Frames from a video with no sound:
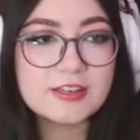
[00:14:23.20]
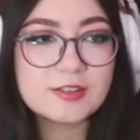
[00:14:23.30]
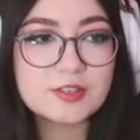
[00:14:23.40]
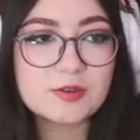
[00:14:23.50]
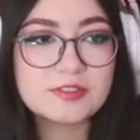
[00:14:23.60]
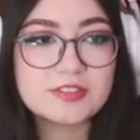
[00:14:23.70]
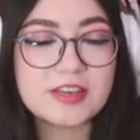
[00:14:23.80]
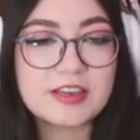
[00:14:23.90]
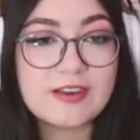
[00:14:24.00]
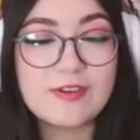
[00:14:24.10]
So it's
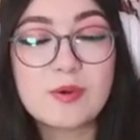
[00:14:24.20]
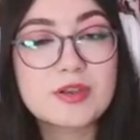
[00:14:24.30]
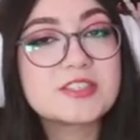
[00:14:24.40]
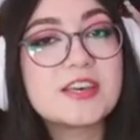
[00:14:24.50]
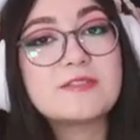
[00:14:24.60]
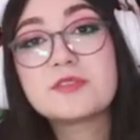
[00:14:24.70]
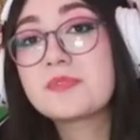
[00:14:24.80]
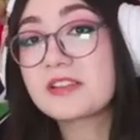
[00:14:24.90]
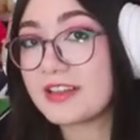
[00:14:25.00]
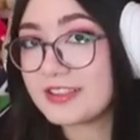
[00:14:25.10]
like if I wanted to have
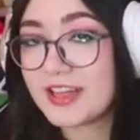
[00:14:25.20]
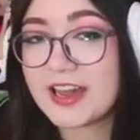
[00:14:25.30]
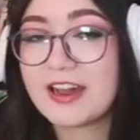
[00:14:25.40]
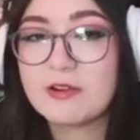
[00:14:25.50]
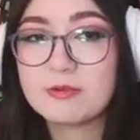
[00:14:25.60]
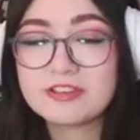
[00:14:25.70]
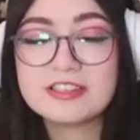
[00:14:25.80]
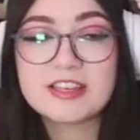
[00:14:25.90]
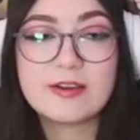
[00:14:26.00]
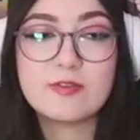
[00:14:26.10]
something like that, I would
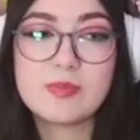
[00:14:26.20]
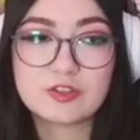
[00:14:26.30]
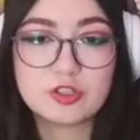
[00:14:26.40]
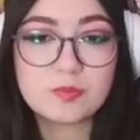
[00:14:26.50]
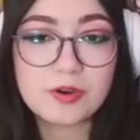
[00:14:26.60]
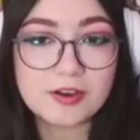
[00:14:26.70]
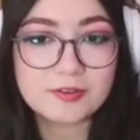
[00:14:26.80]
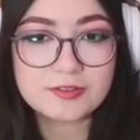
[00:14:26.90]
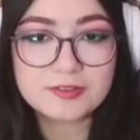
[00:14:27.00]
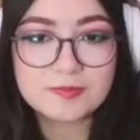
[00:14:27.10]
need to have a matching
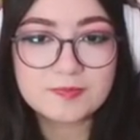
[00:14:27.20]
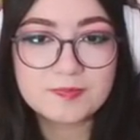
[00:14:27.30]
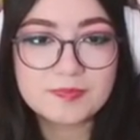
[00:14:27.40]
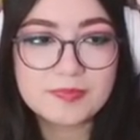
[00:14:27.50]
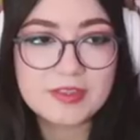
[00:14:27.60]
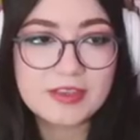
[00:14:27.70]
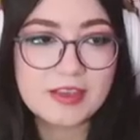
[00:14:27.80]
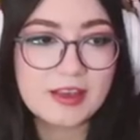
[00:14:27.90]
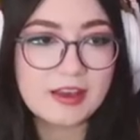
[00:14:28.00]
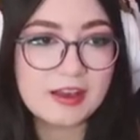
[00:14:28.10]
puddle.
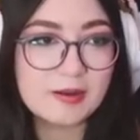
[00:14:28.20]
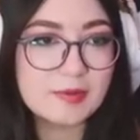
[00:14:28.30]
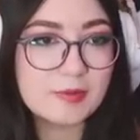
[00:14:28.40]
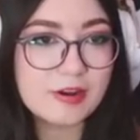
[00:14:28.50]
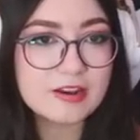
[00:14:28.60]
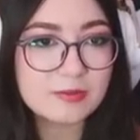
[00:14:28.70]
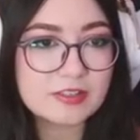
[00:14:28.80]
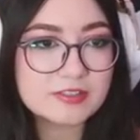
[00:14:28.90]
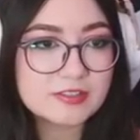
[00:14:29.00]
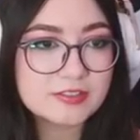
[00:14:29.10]
Um, but
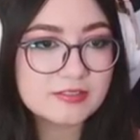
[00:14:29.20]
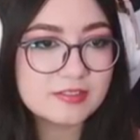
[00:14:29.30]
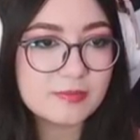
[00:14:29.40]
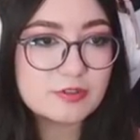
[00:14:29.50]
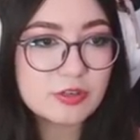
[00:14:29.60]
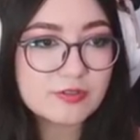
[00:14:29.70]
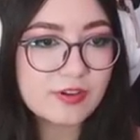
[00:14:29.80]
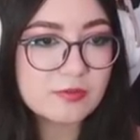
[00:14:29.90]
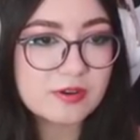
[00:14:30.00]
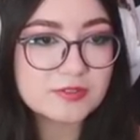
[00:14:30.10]
anyways, let me try to
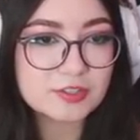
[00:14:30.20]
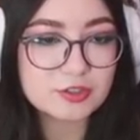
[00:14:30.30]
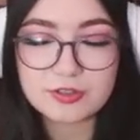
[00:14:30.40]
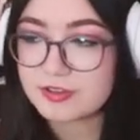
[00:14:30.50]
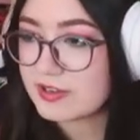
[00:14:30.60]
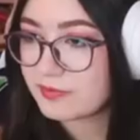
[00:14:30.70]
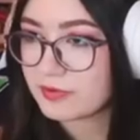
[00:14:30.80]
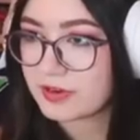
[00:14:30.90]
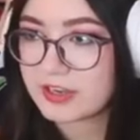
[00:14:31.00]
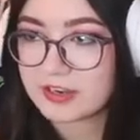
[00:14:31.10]
find what I was actually looking
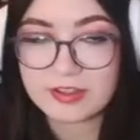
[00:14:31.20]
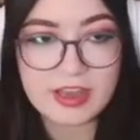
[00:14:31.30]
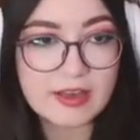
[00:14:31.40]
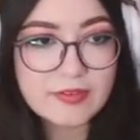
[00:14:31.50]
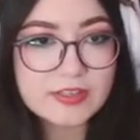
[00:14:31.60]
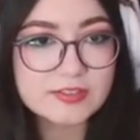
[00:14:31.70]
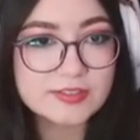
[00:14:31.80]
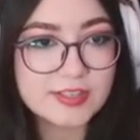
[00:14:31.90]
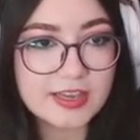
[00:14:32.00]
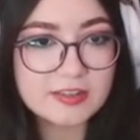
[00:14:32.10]
for here. They have like a
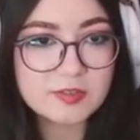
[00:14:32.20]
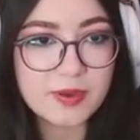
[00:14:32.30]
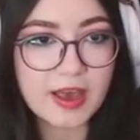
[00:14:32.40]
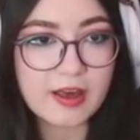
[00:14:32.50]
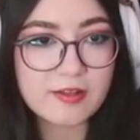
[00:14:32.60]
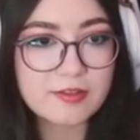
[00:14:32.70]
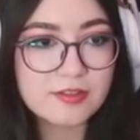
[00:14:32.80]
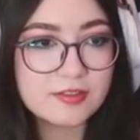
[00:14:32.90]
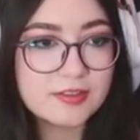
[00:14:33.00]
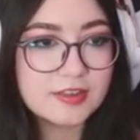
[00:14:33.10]
sand path.